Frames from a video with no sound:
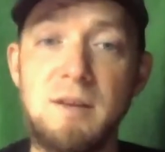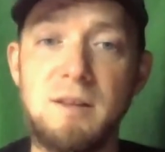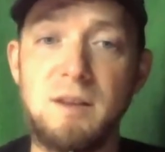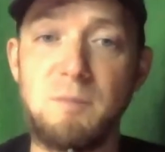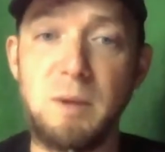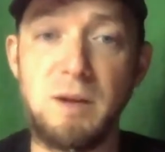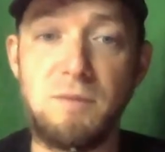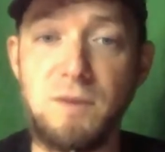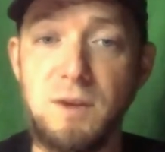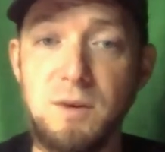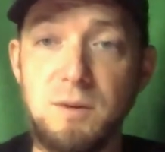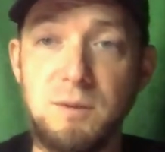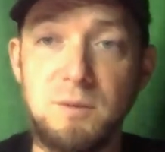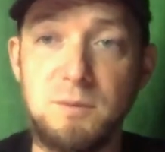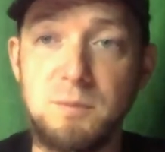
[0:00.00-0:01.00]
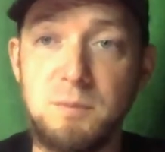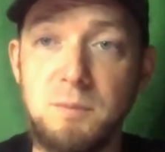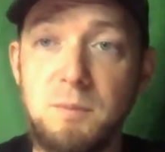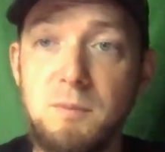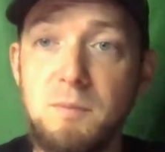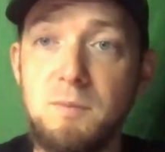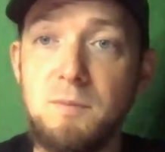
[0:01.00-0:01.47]
There've been a few
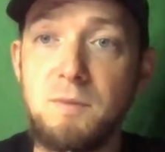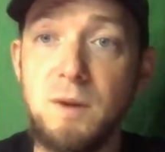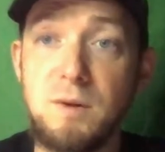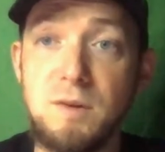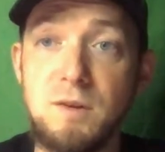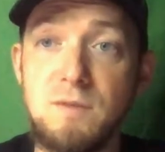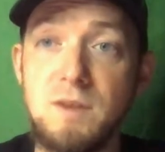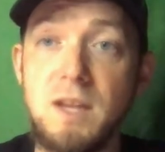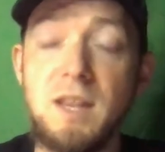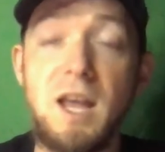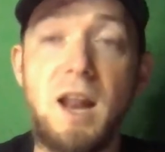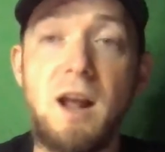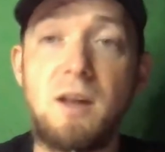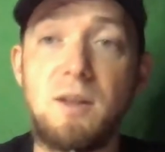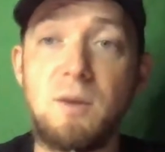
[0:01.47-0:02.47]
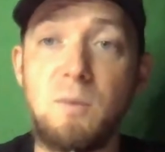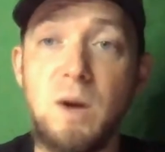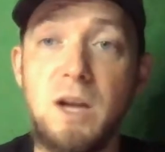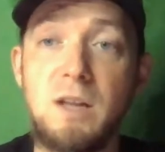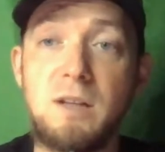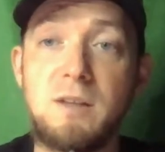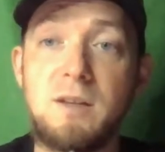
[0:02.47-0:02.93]
folks who have done that out in the
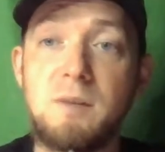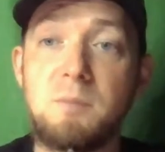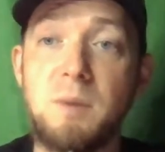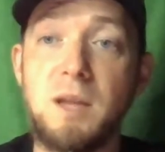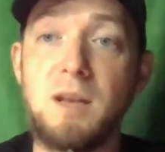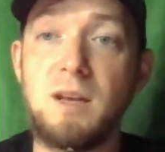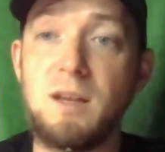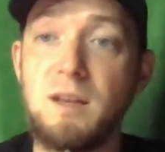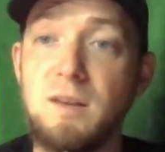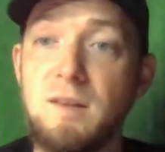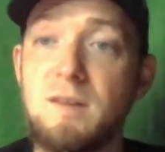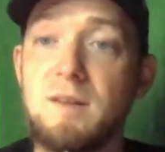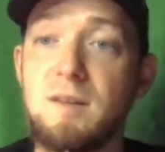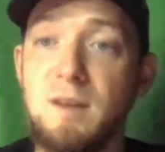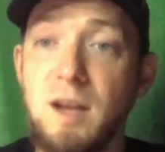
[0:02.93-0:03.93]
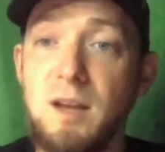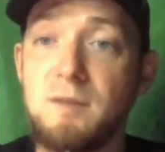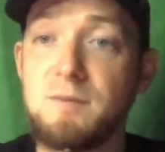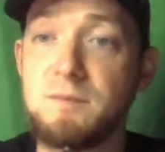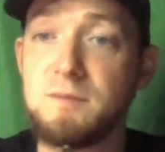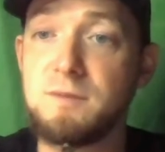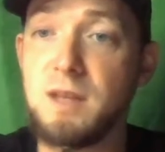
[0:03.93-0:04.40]
wild, but it's yeah,
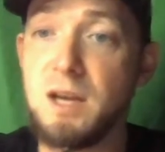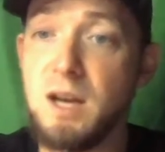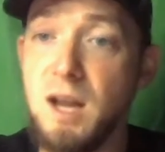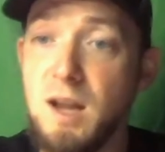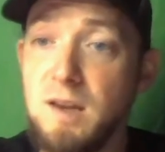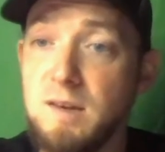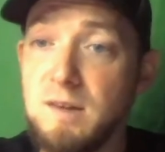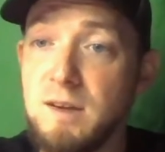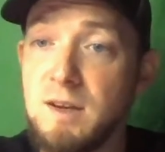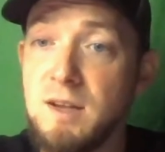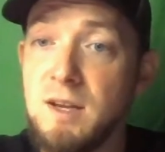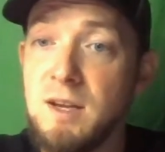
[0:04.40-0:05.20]
very nice.